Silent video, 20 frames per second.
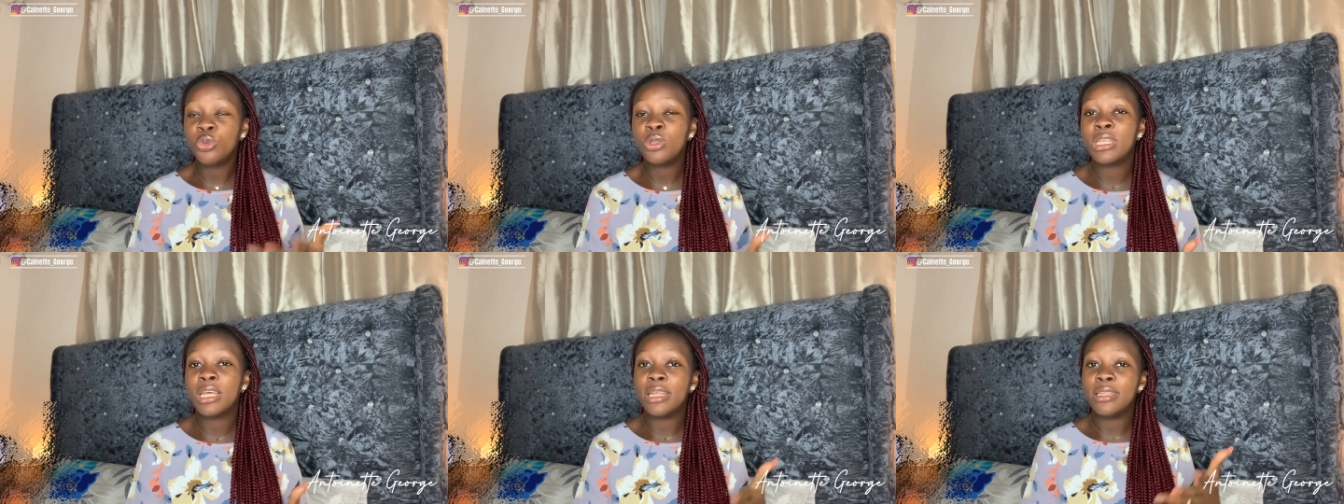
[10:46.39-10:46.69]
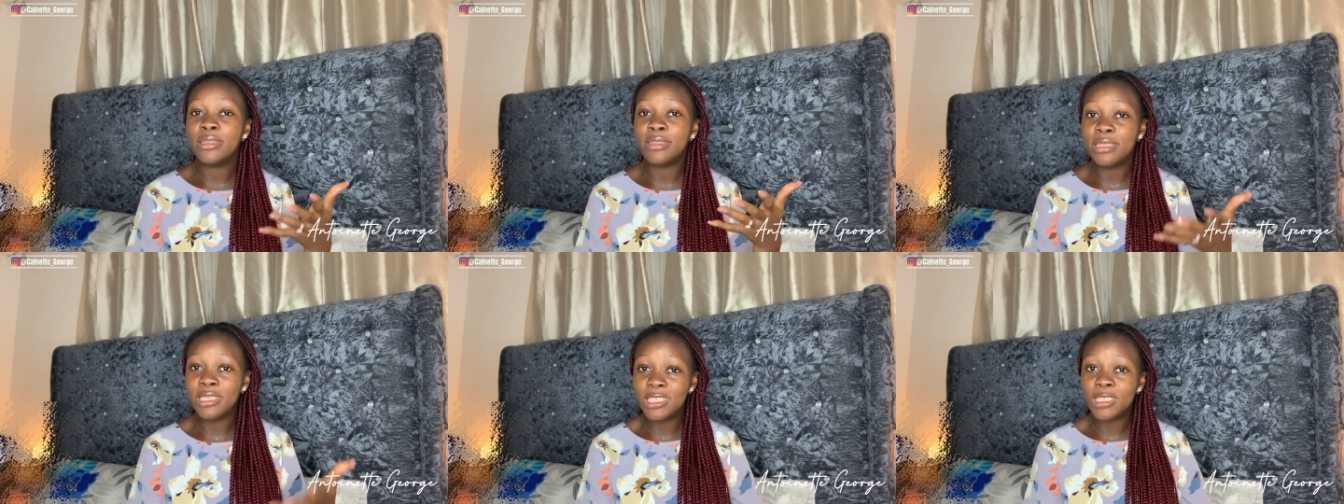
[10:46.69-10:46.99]

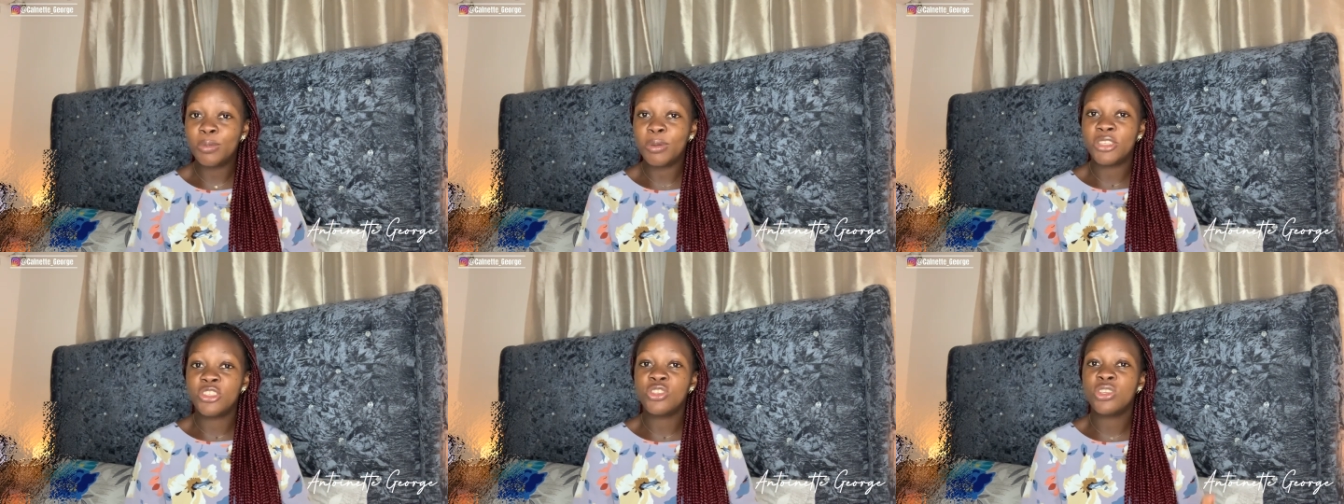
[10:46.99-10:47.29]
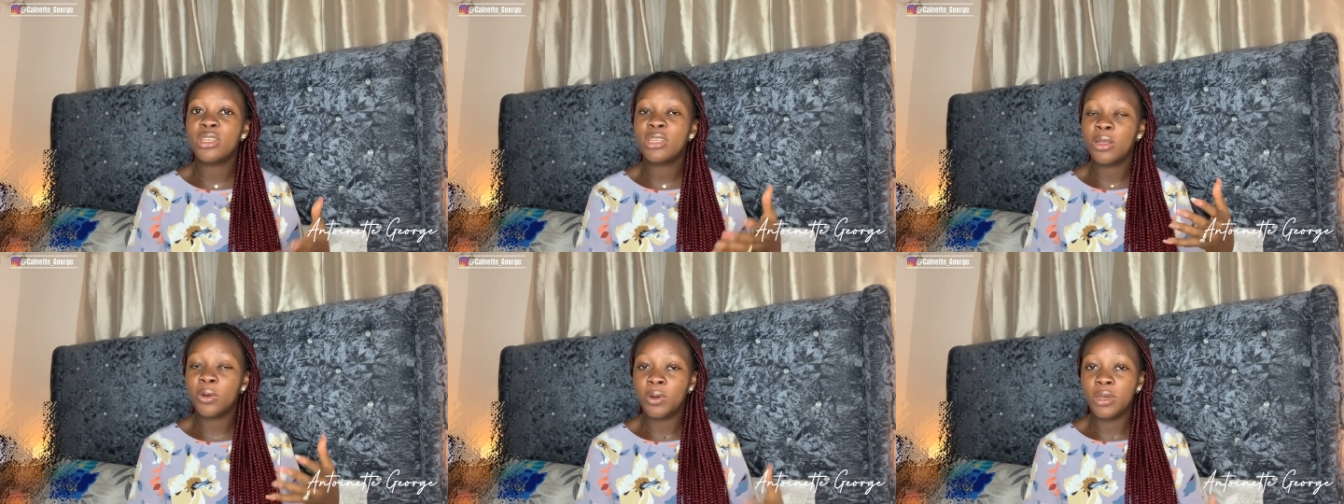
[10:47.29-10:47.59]
that this
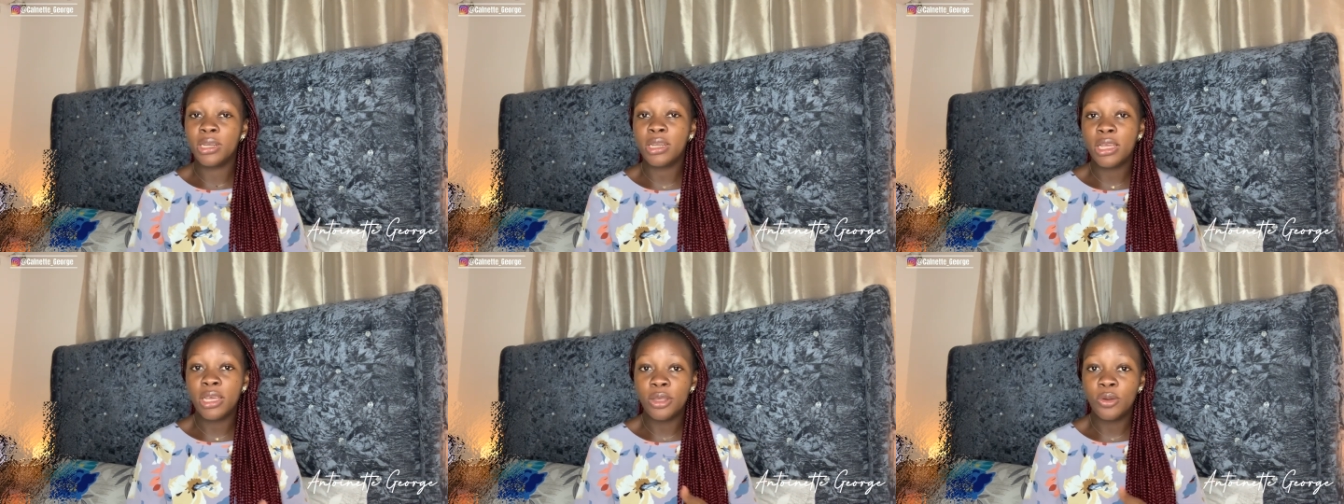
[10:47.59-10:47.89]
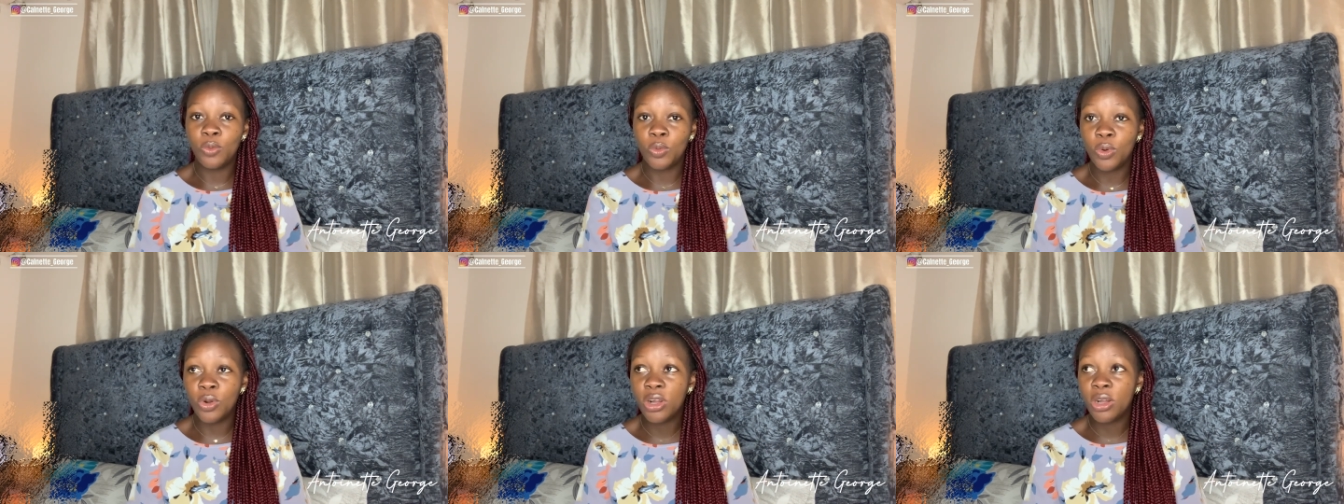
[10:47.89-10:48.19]
particular one
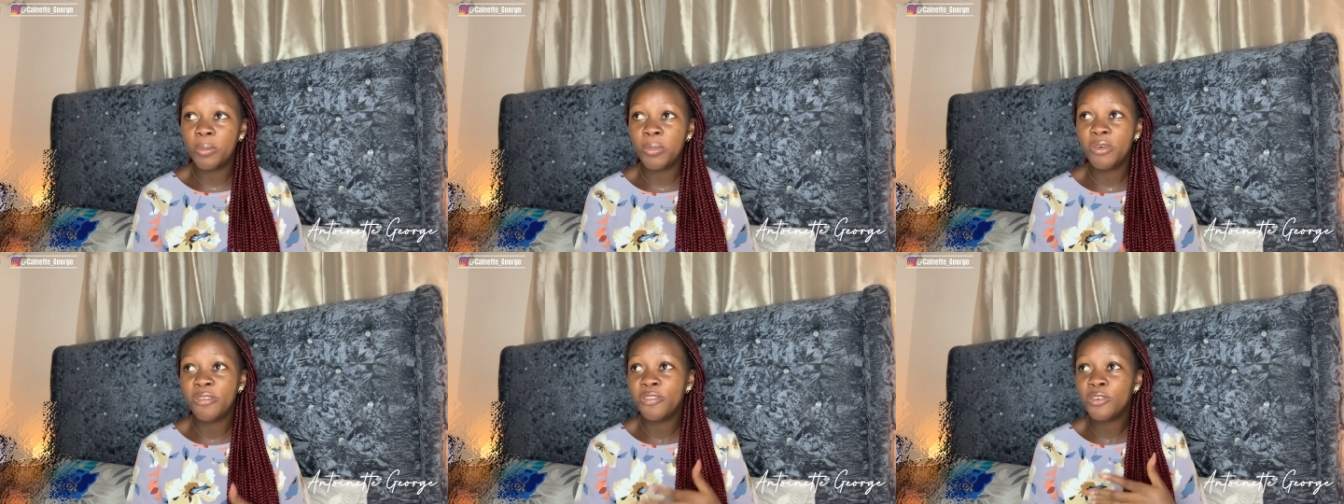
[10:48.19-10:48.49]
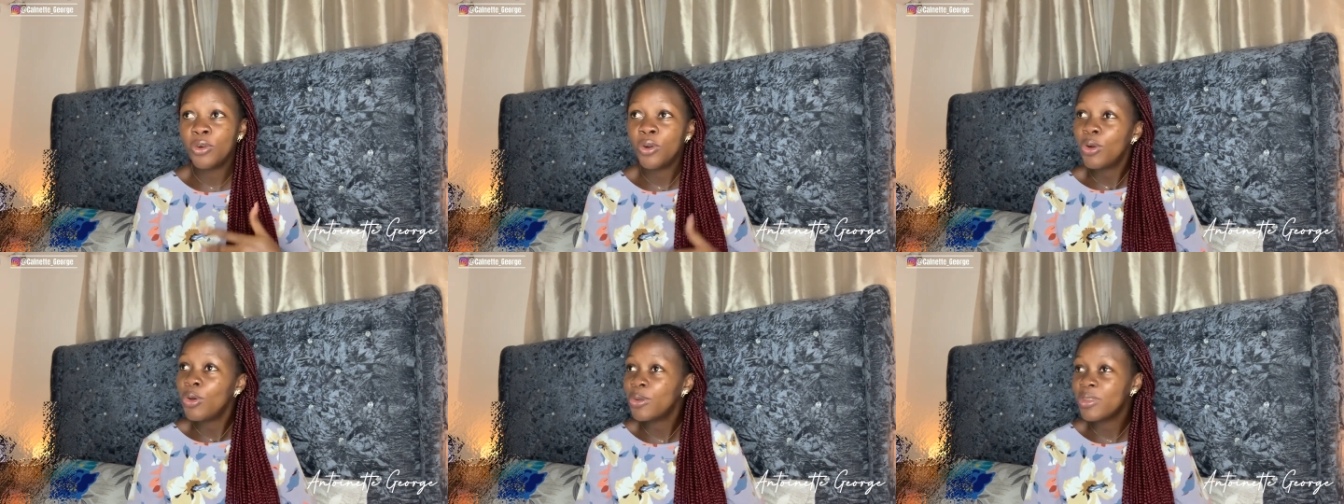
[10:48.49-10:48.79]
can work but
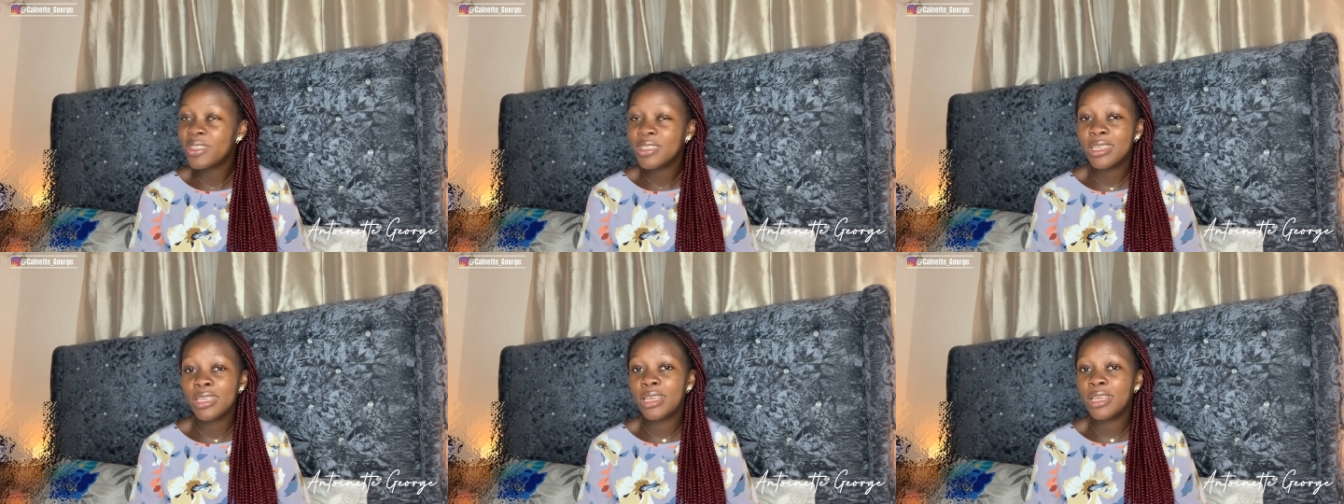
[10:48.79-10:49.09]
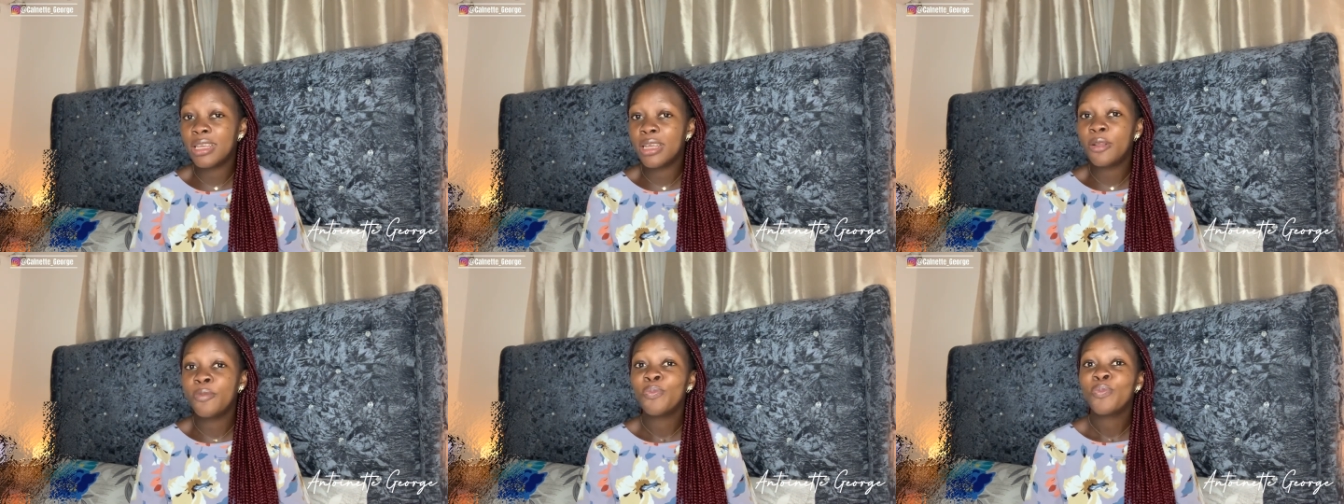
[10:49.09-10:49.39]
for us
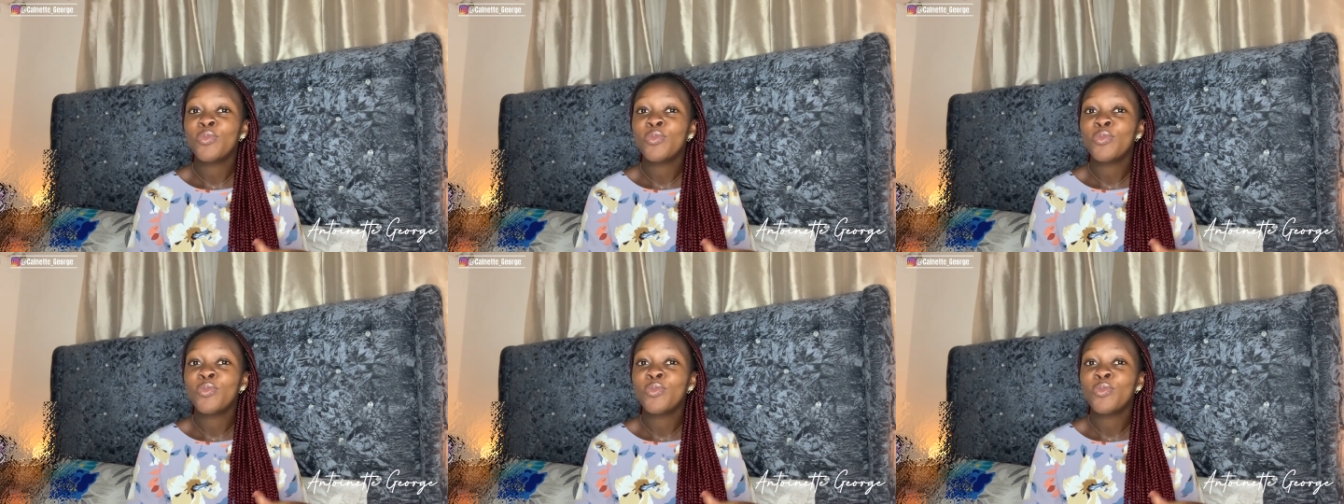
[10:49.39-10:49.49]
here